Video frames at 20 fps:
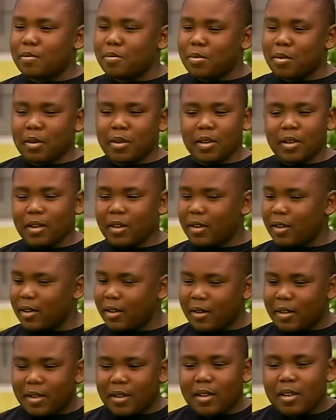boy,
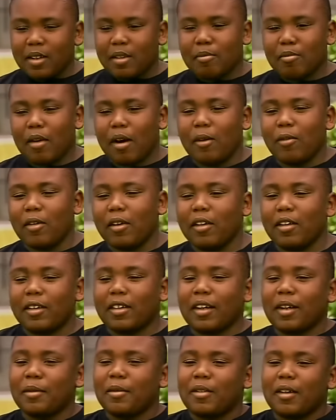my world
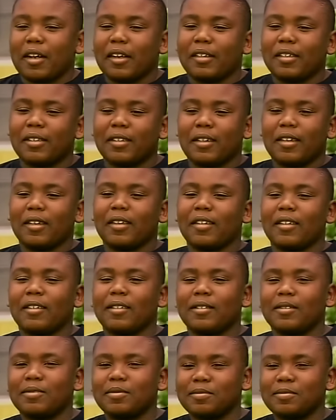came crashing down.